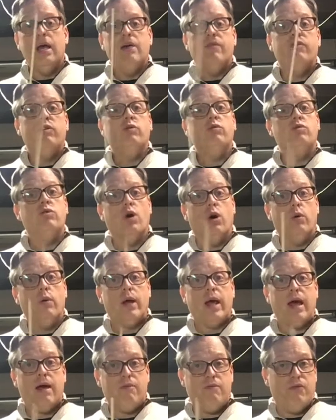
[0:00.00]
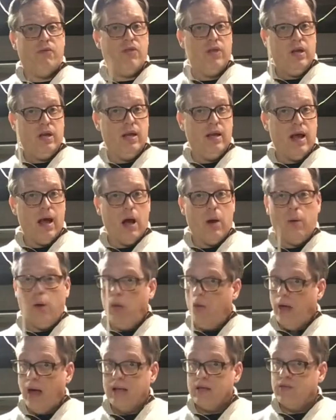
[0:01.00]
If you don't have thin
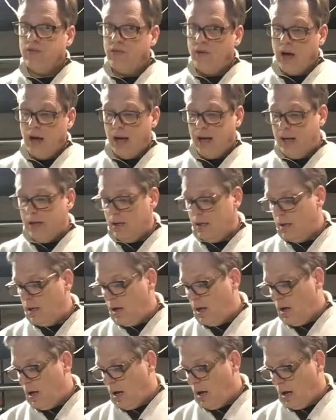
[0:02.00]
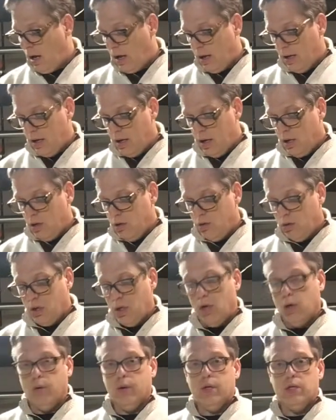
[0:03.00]
dowel, that's fine. You
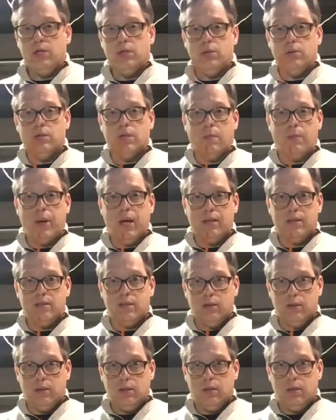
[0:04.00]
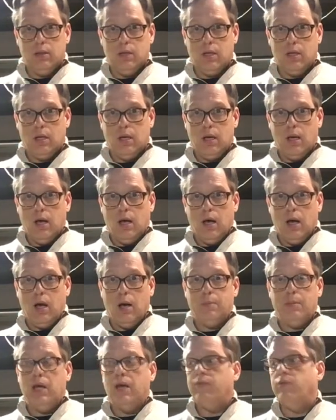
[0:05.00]
could always use a pencil.
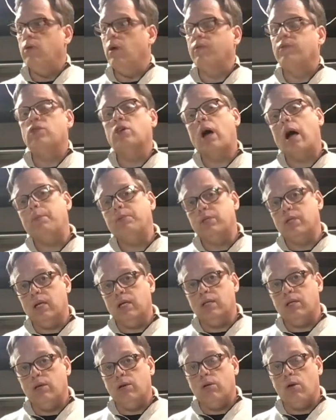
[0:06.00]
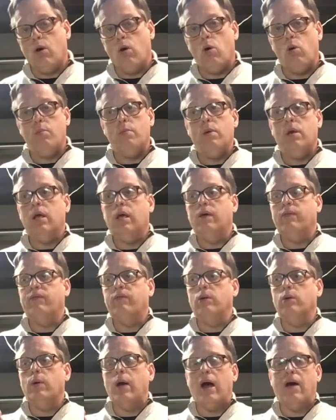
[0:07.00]
If you have chopsticks in your home, if
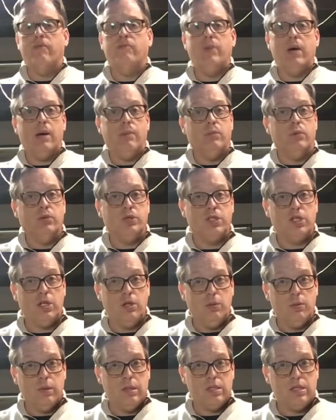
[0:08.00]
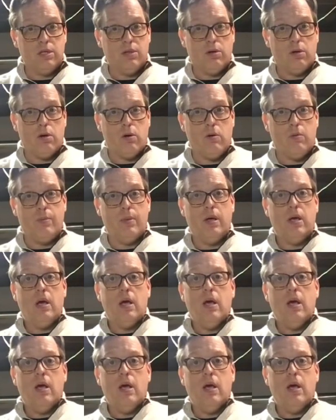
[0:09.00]
you have bamboo skewers in your home,